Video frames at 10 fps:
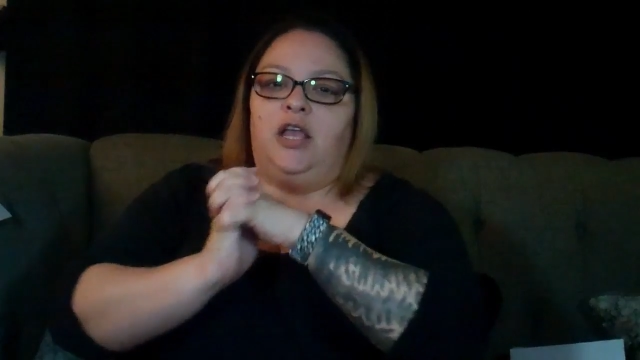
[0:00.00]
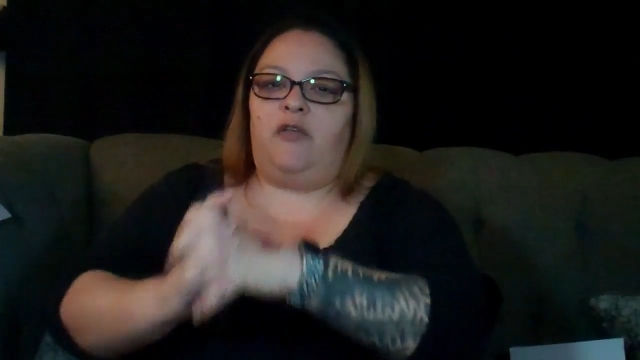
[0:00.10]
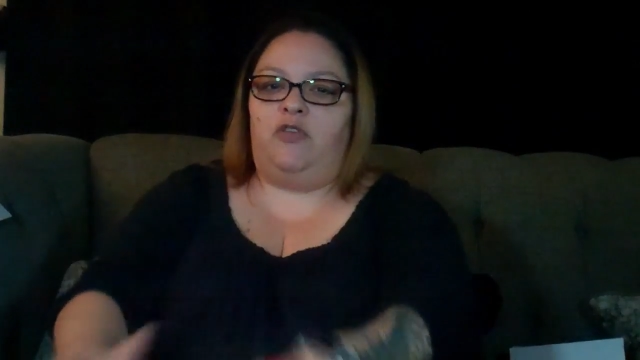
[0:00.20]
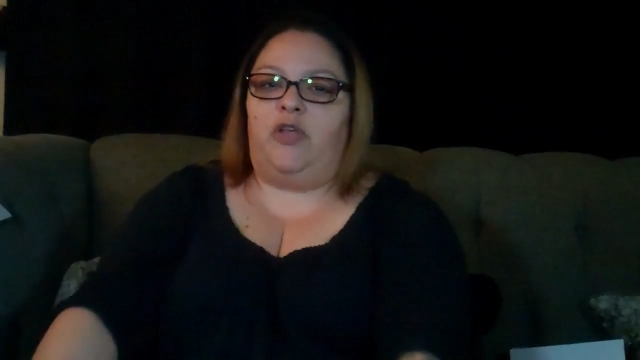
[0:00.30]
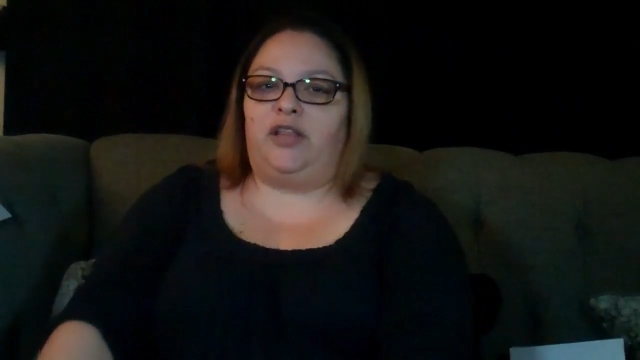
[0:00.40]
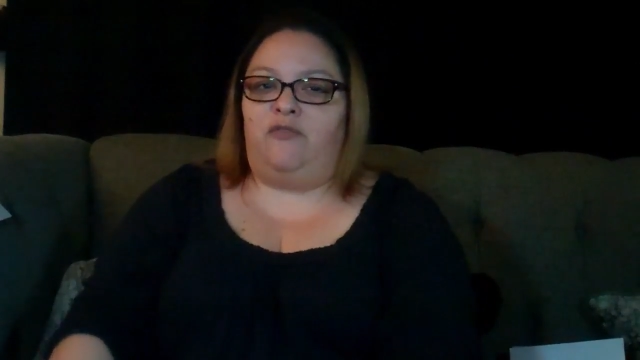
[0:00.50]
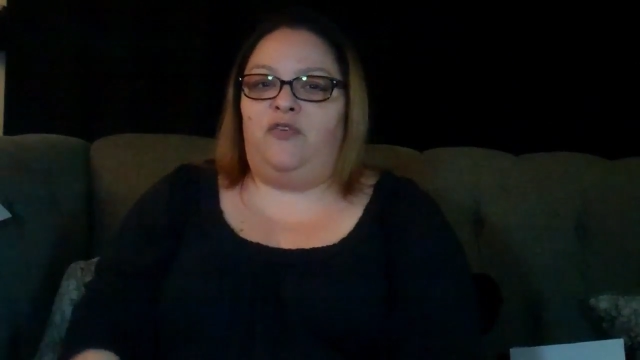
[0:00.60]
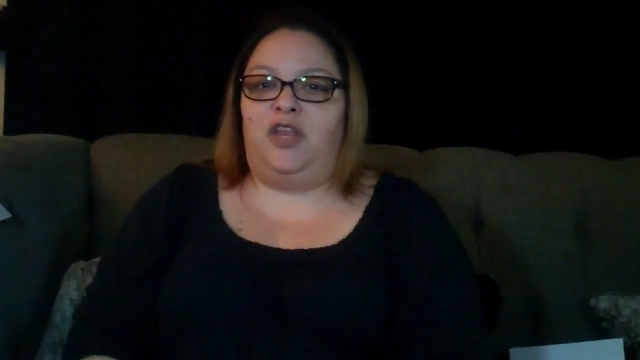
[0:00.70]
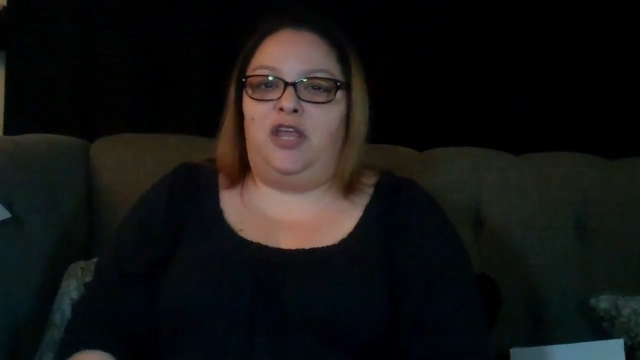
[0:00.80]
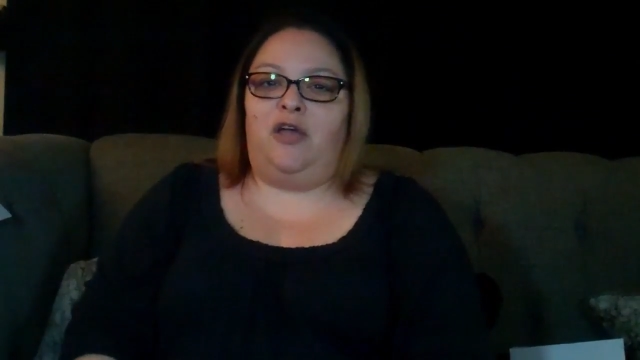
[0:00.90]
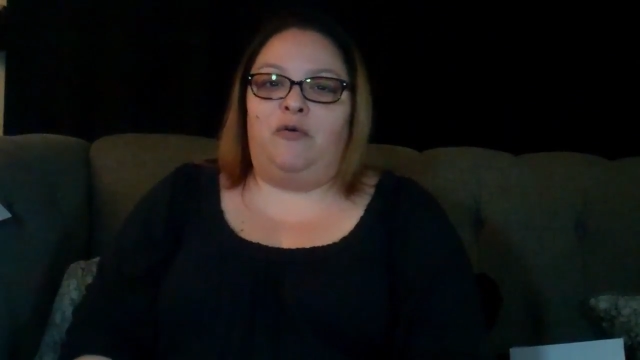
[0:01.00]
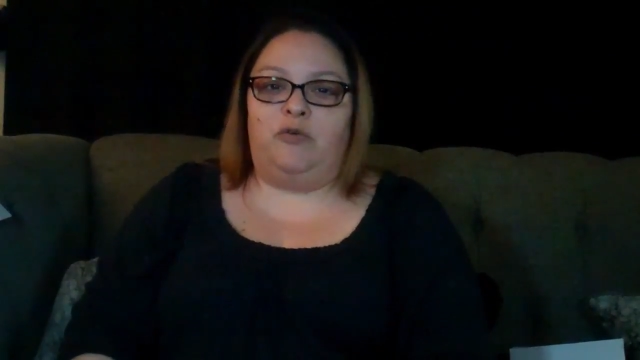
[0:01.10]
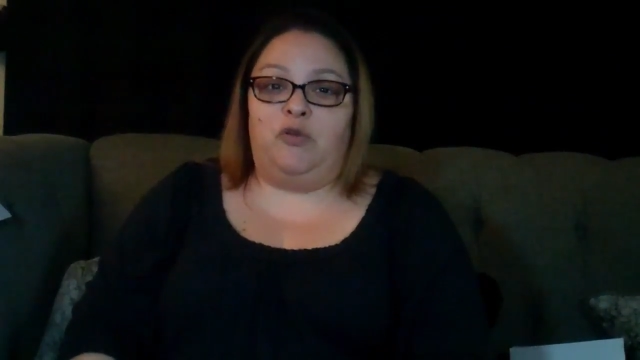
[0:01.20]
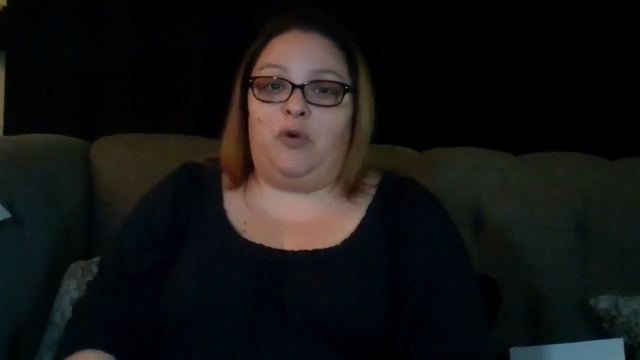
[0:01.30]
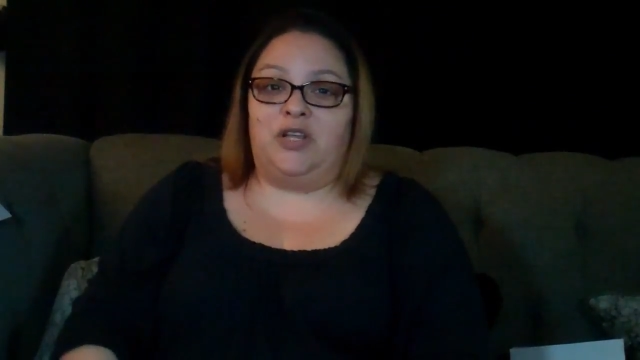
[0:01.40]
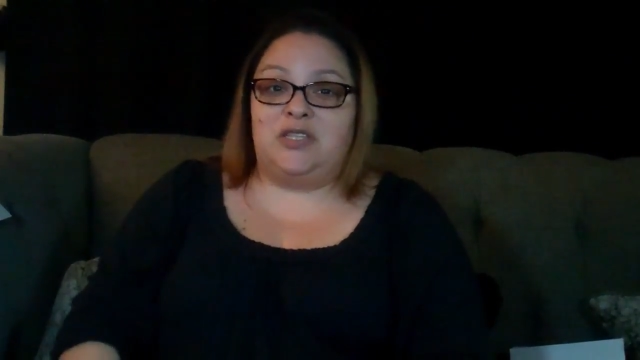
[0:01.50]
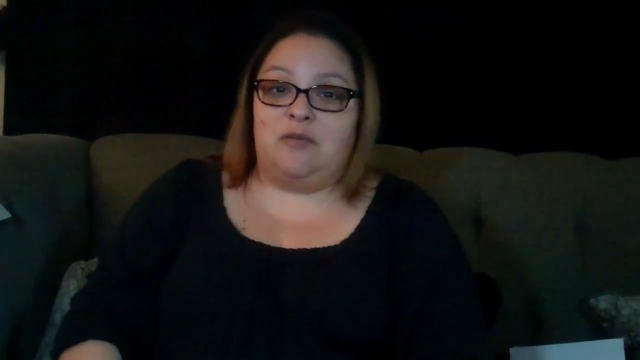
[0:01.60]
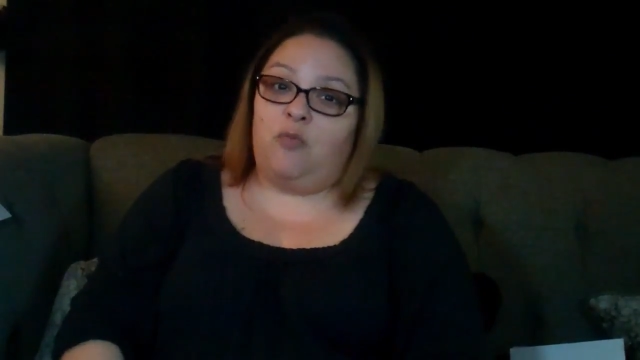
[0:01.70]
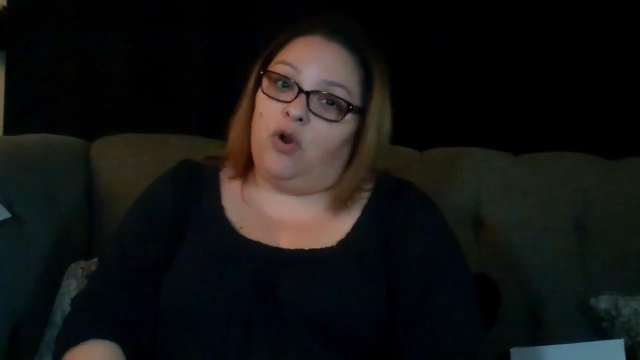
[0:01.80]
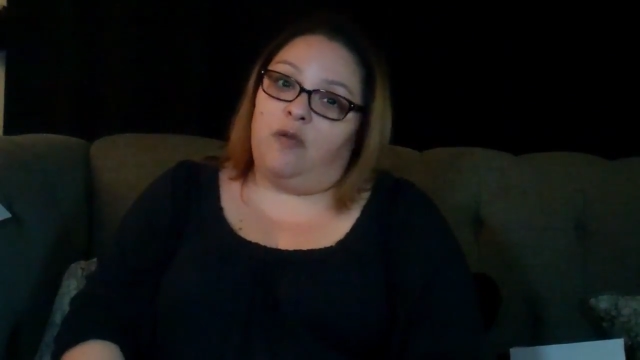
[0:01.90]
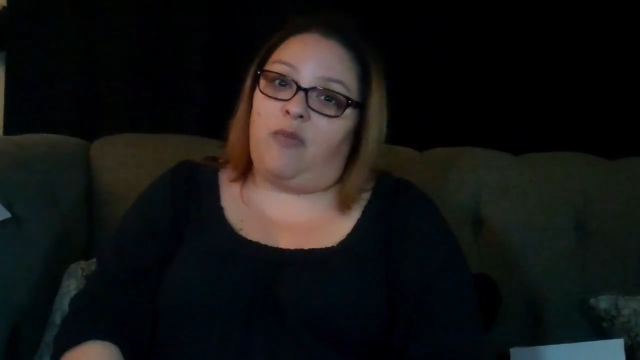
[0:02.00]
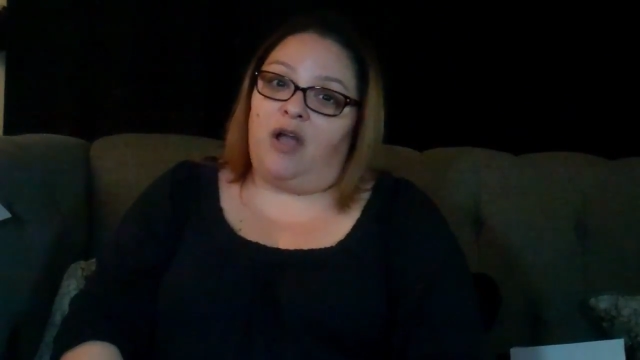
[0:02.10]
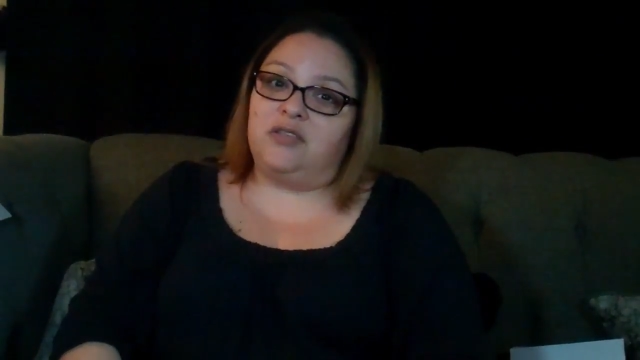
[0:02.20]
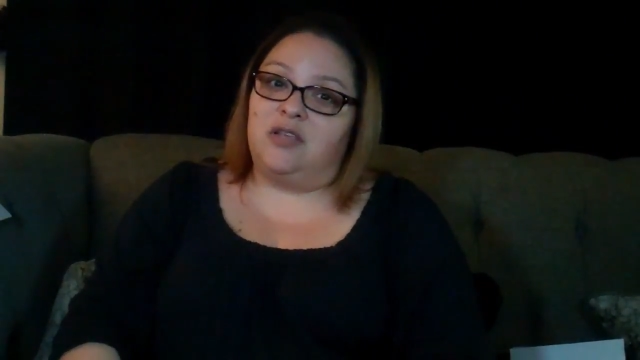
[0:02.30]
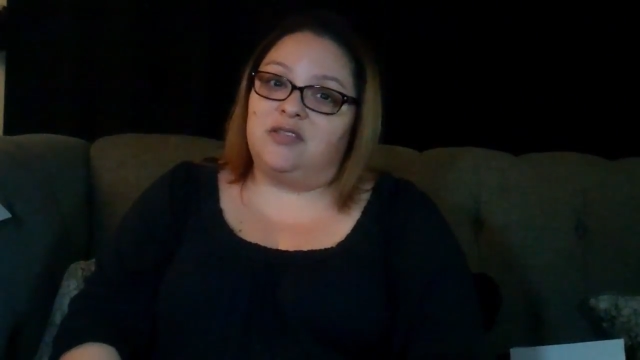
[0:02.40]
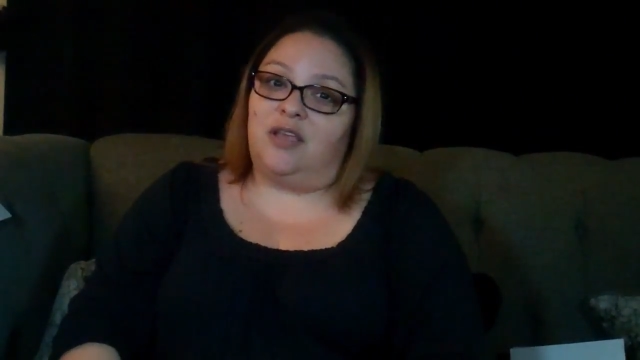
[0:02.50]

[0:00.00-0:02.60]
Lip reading: If you like the video and you want to see more unboxings